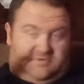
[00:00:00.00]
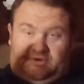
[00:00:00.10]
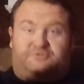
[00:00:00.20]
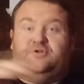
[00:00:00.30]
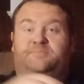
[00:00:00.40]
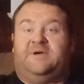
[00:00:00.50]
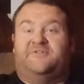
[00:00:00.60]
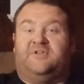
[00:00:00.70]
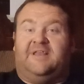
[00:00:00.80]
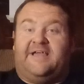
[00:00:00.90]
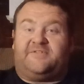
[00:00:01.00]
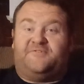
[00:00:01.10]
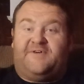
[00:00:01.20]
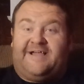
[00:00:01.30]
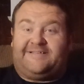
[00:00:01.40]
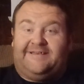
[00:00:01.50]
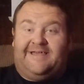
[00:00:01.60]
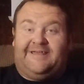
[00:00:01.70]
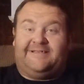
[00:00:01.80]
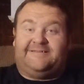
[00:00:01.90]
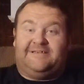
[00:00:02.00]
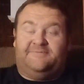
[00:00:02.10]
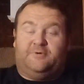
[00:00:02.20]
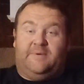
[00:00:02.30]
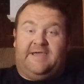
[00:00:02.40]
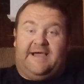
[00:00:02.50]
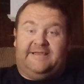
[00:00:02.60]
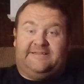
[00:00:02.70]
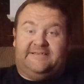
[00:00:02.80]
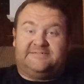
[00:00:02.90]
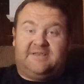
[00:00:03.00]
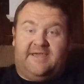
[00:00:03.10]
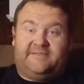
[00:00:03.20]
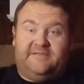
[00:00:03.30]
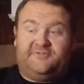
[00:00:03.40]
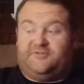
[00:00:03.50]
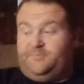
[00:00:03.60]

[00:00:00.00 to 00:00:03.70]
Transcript: YouTube doesn't like the fact that I like to give away ideas like this,